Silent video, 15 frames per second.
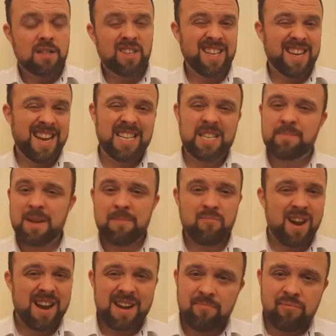Does it need to be a
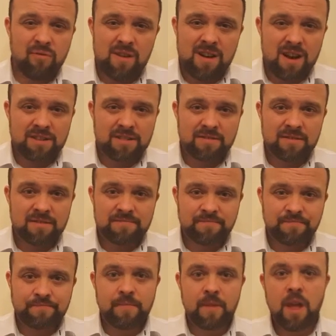branded product?
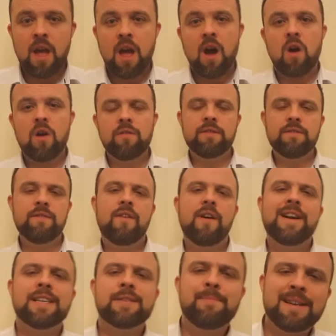I often
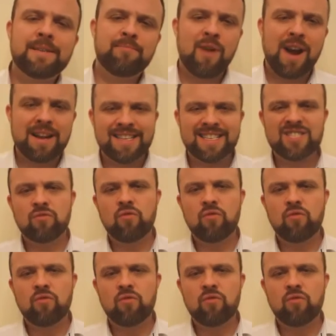find it's best practice